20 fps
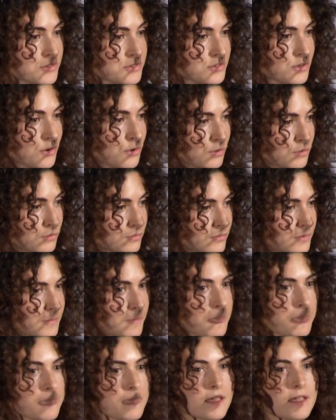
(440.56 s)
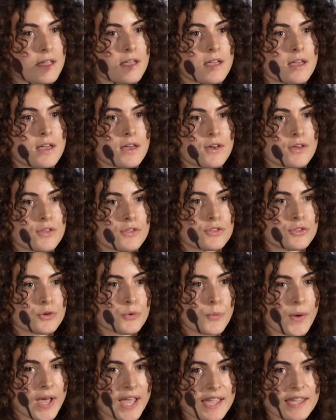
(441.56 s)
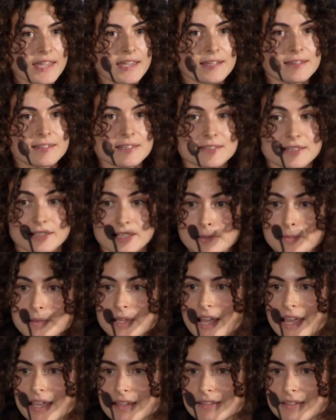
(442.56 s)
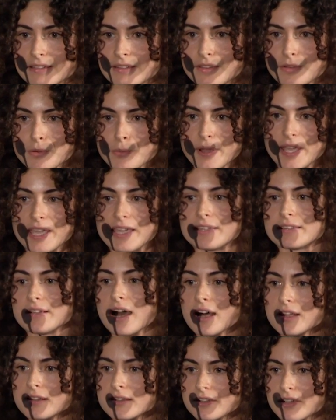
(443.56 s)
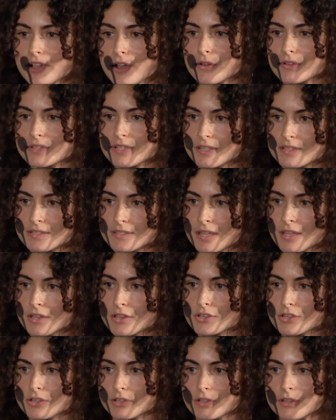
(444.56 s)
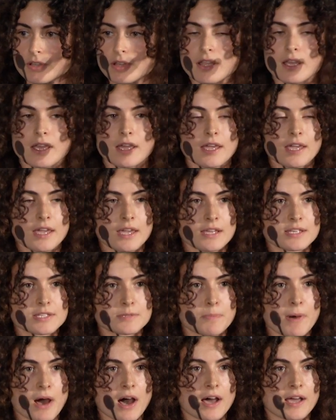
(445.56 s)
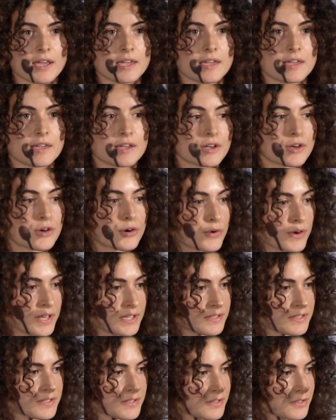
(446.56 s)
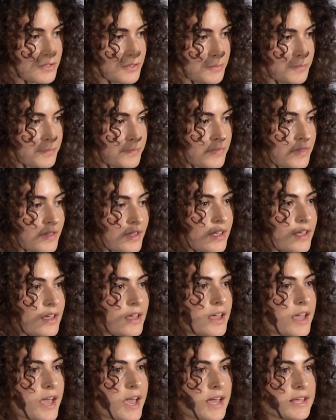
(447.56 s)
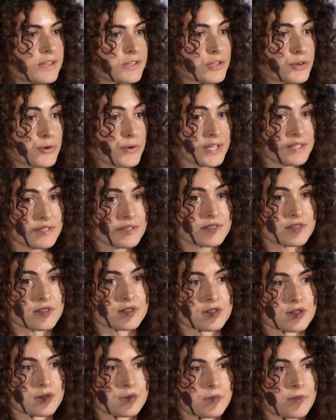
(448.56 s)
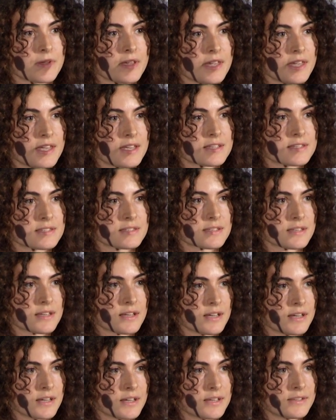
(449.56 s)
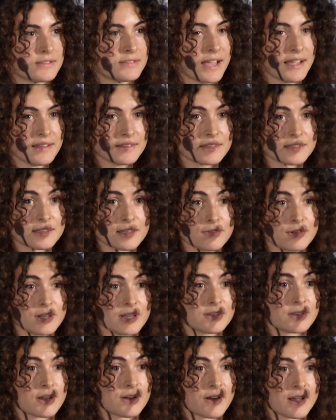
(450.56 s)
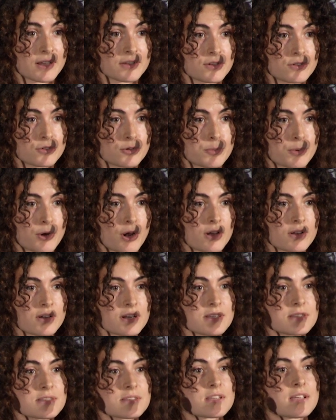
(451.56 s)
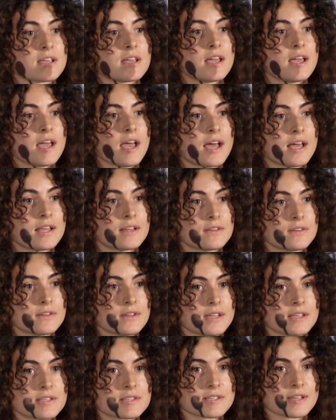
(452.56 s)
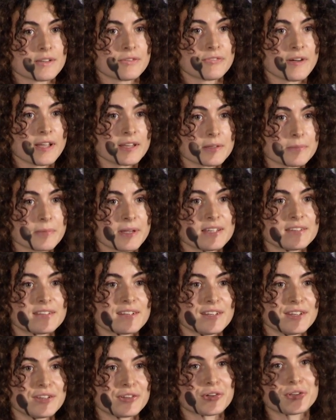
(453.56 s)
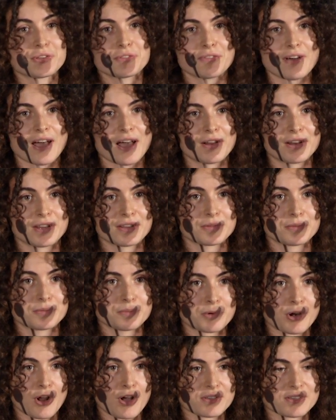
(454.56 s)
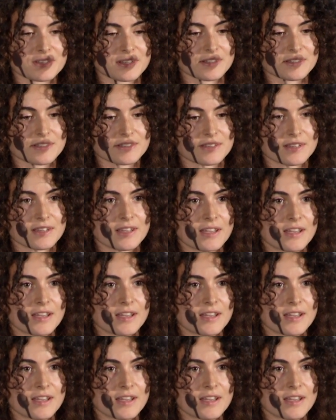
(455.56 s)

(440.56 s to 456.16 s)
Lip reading: solve, the way it is eliminated, the way it undergoes extinction, is by criticism. And criticism is tentatively directed to progress, and it's a fundamentally nonviolent process,